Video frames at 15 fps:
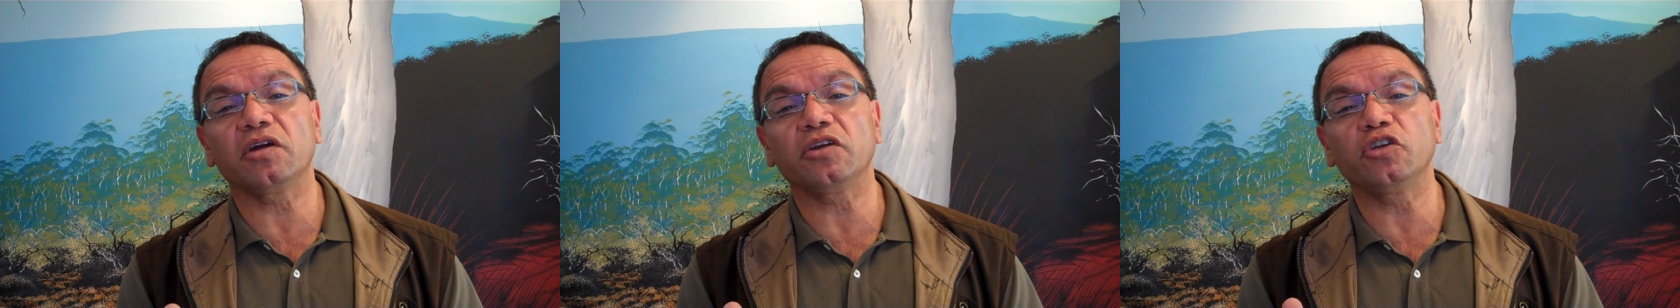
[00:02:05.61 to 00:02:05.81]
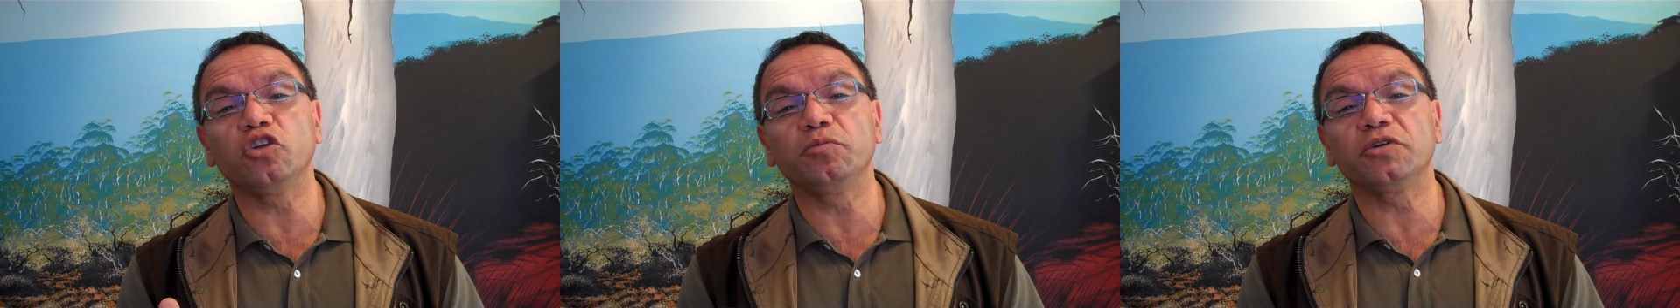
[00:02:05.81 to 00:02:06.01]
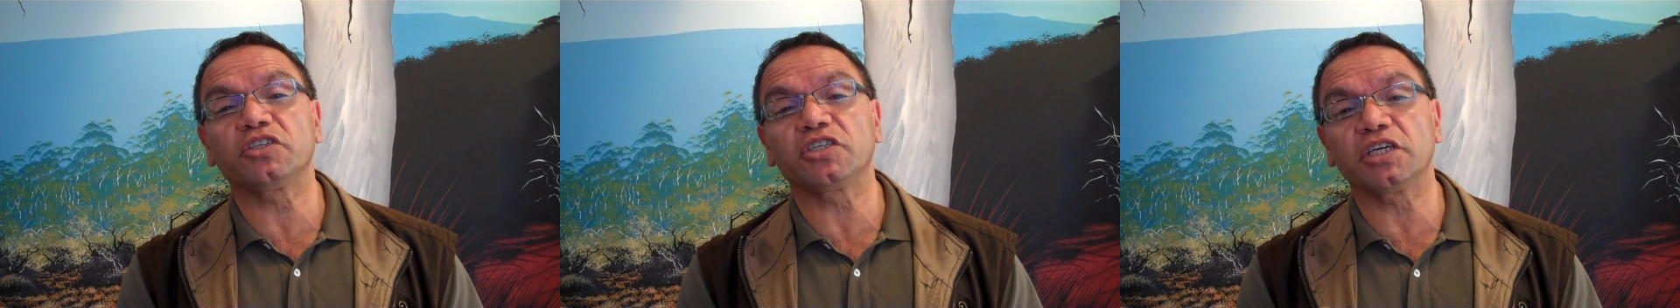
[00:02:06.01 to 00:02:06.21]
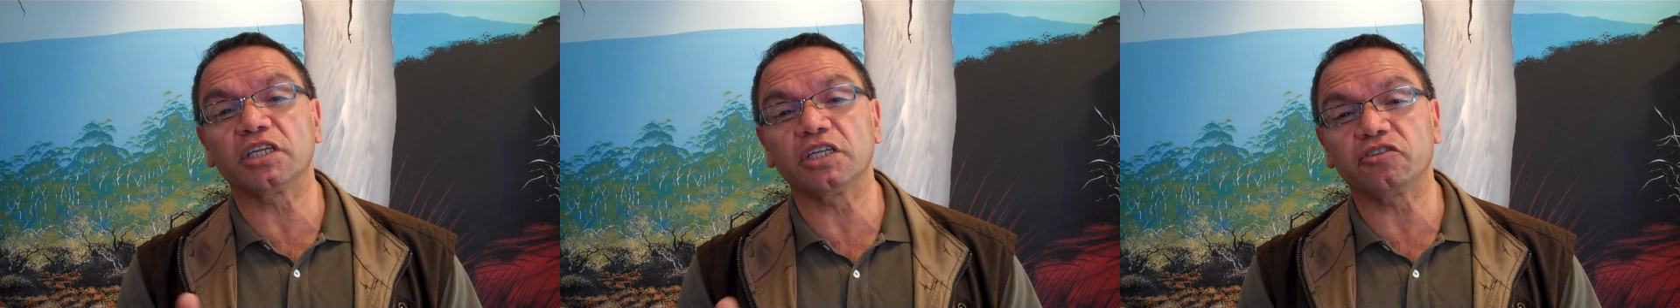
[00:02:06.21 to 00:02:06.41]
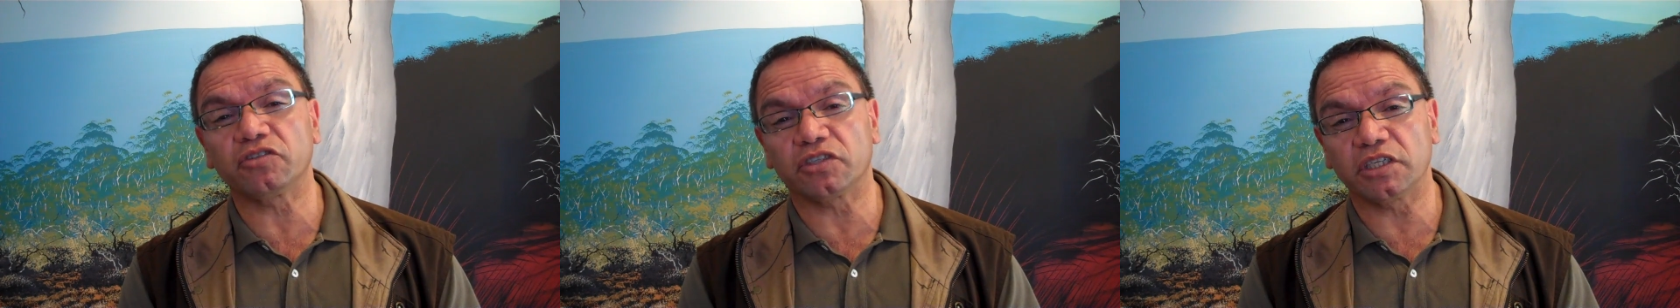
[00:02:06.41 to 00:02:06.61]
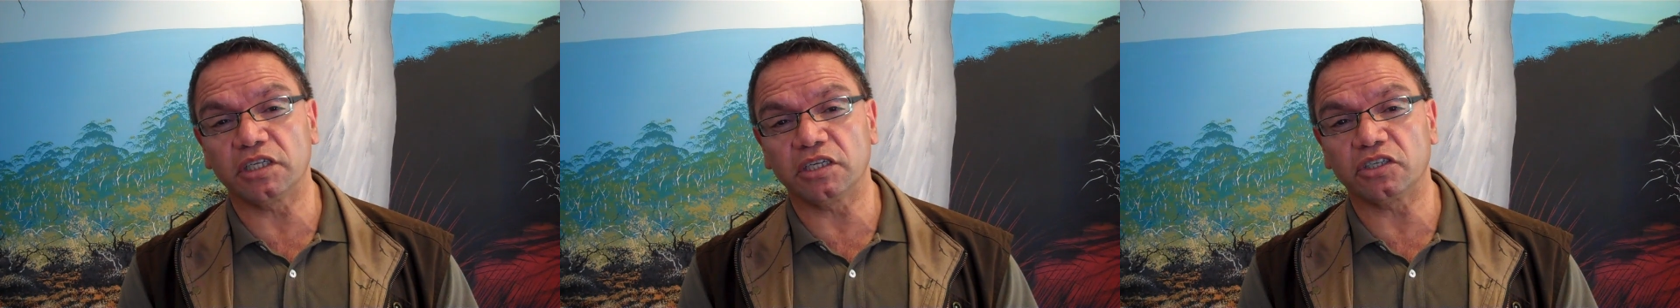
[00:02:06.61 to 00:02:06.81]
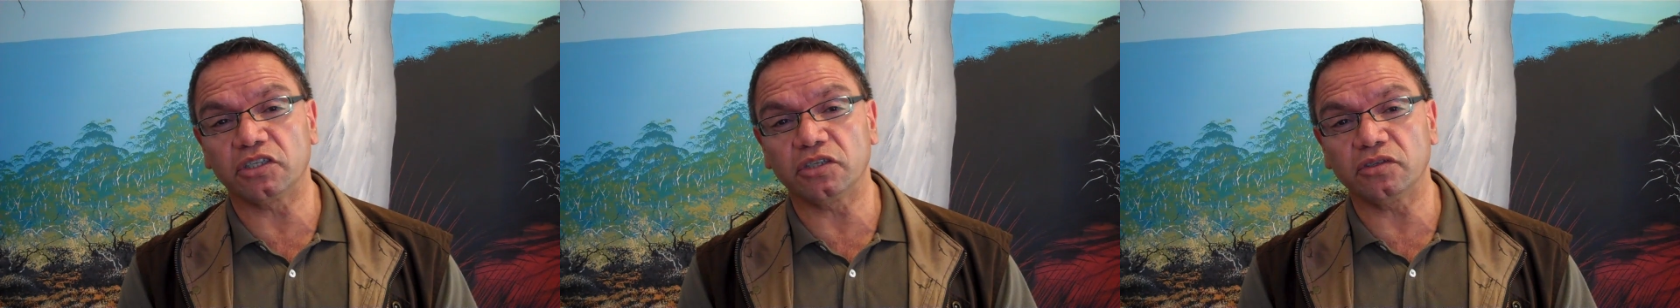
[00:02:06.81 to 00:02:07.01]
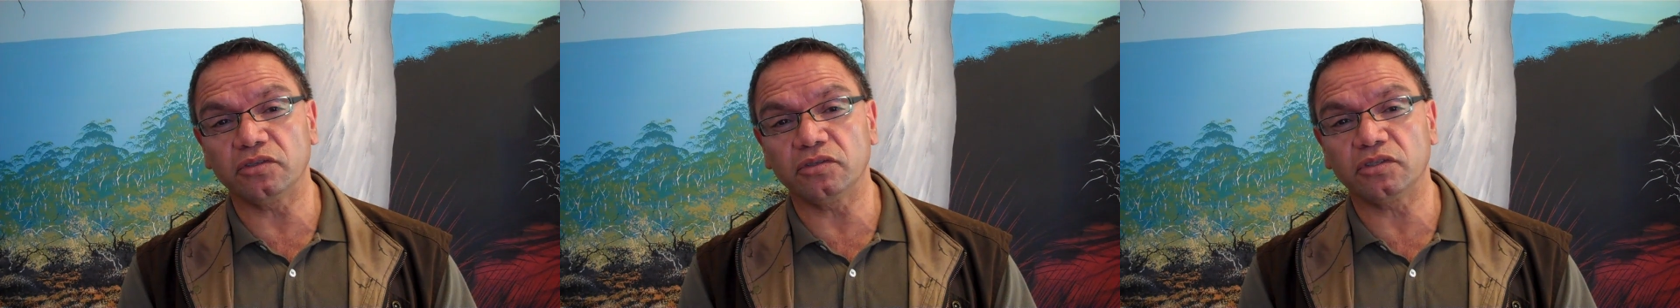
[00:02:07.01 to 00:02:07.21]
are numeracy and literacy
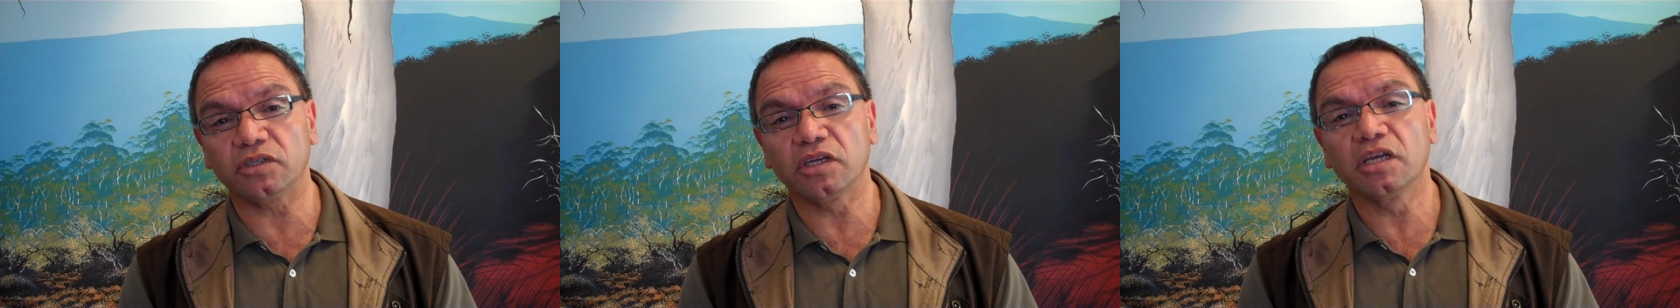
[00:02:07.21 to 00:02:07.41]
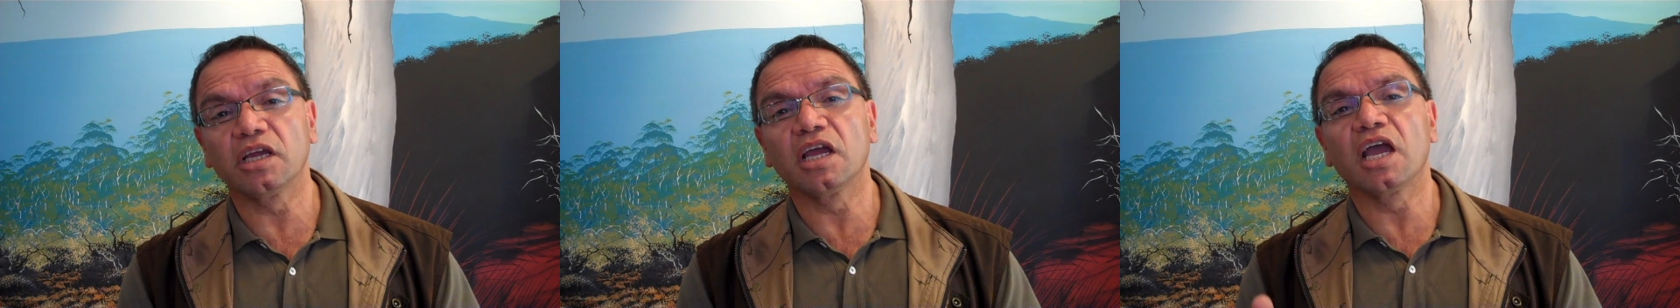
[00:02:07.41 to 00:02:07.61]
issues,